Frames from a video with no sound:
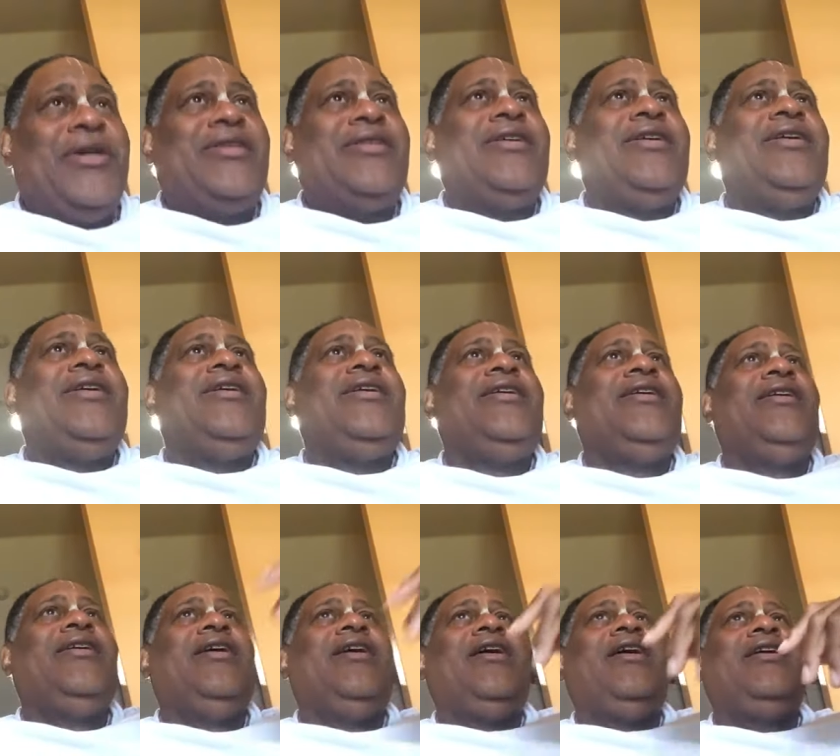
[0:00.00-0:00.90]
but
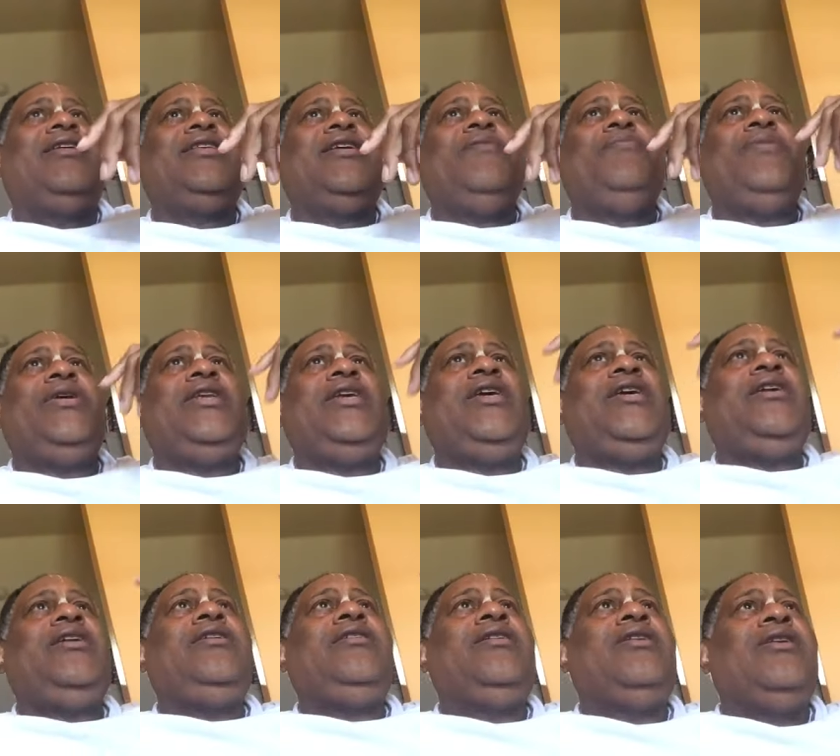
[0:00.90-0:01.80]
uh, there are
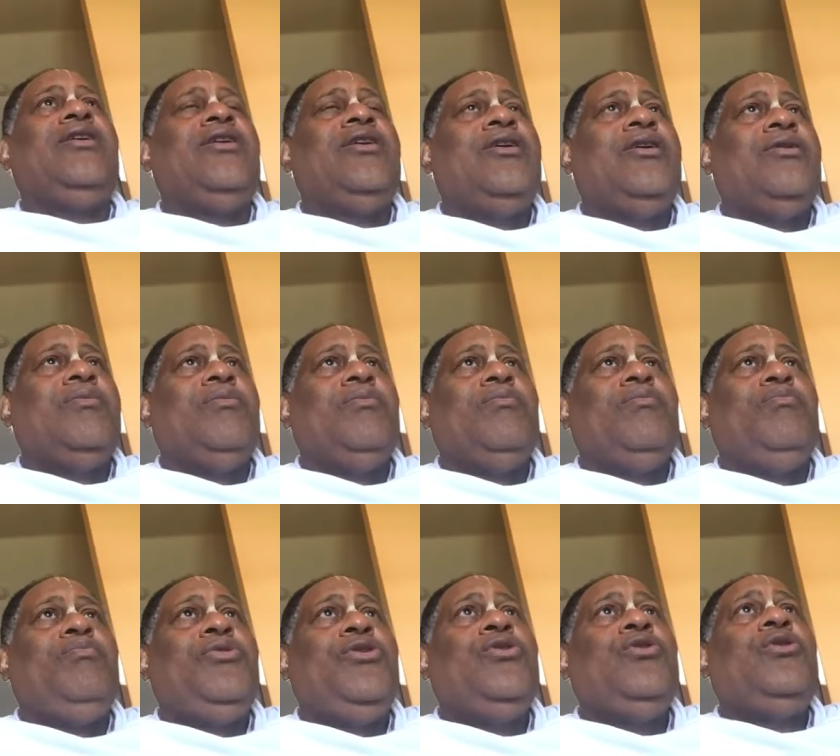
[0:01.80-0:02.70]
many
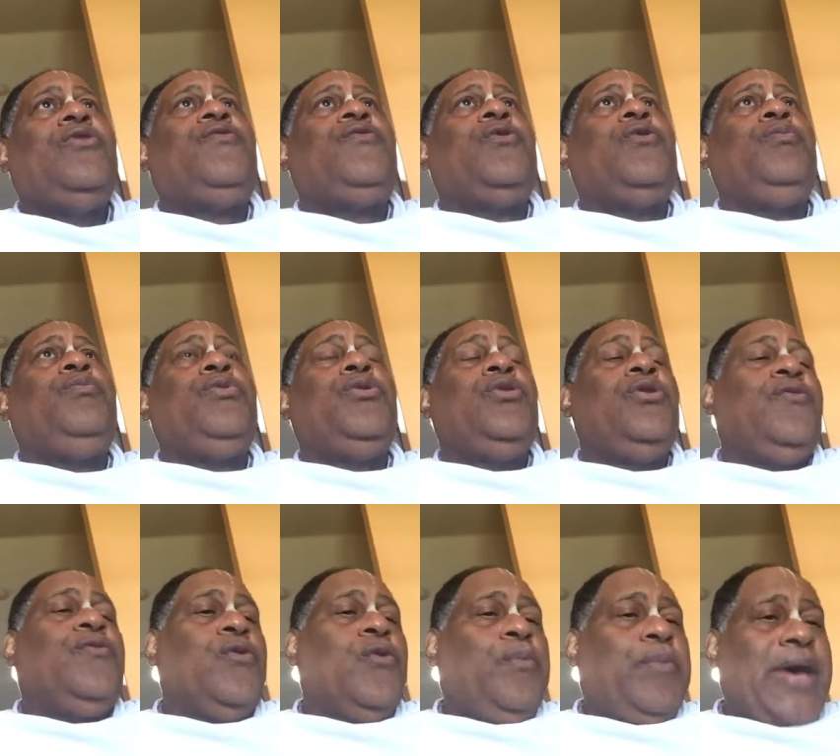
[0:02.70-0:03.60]
beautiful,
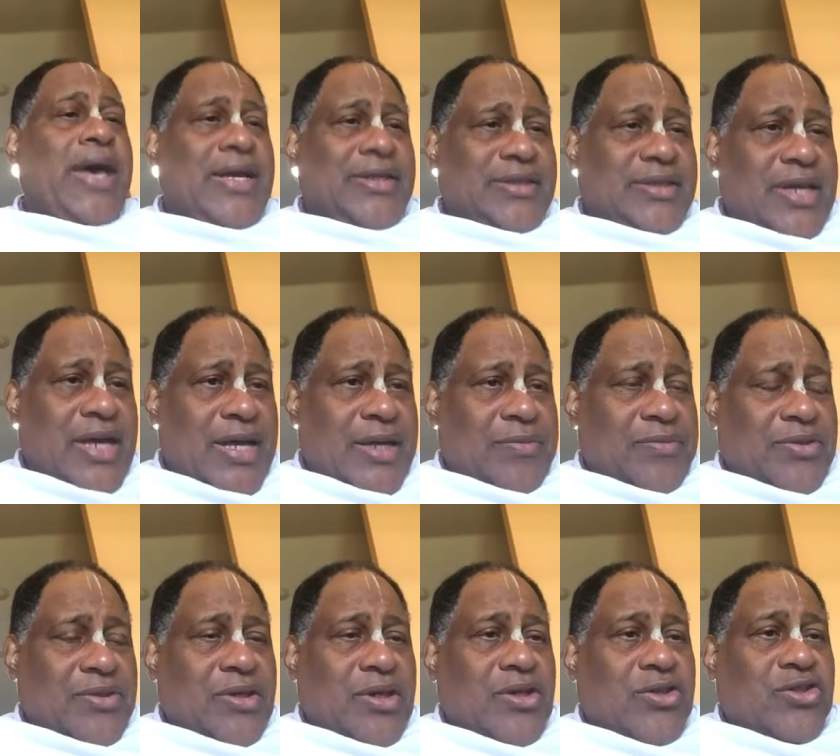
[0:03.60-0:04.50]
beautiful
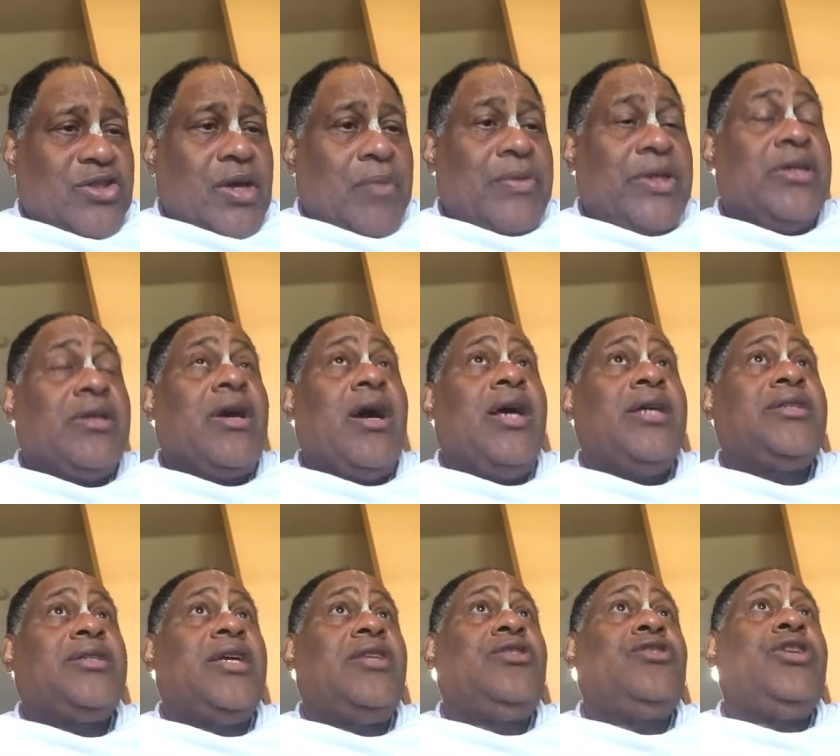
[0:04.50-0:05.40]
pastimes
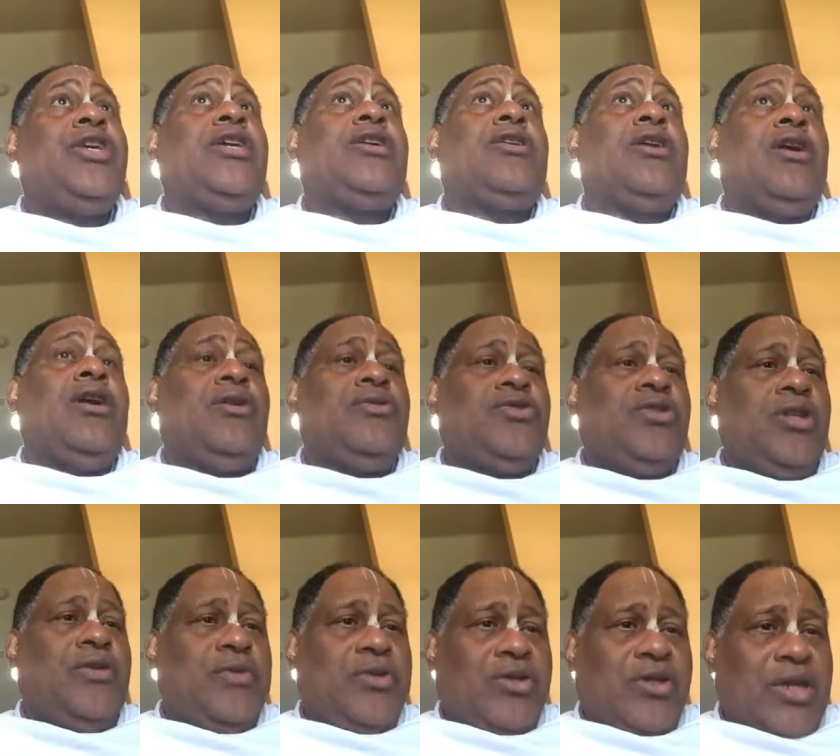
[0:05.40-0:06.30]
Chamatkar Chandrika of
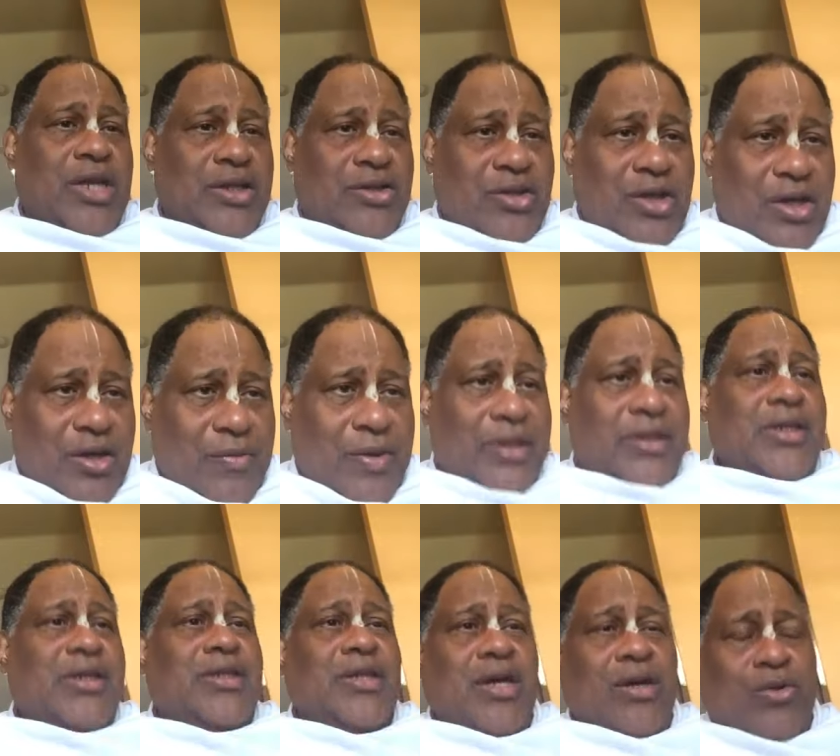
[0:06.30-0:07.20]
Srila
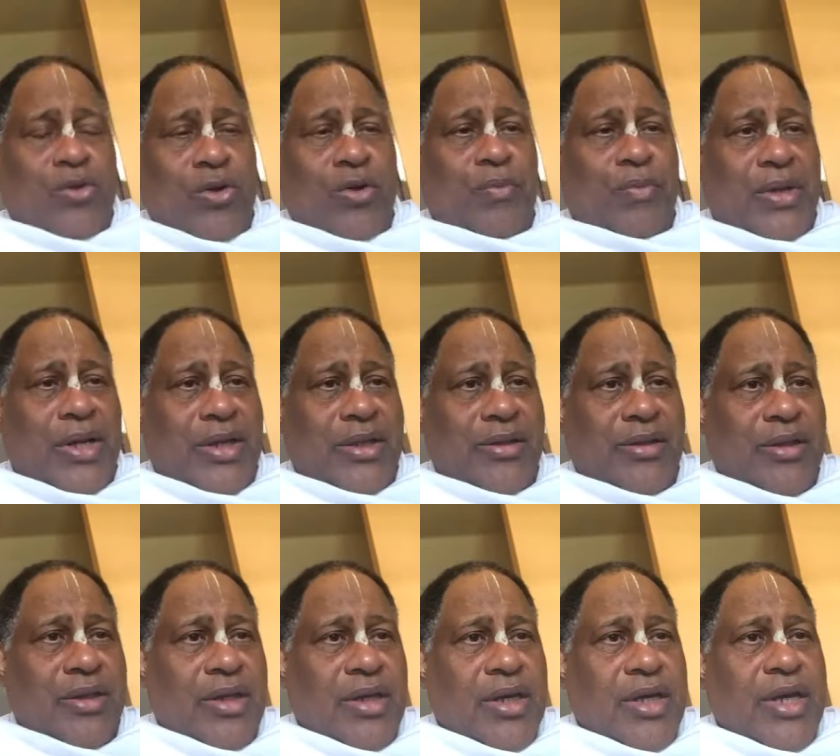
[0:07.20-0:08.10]
Thakur Pad.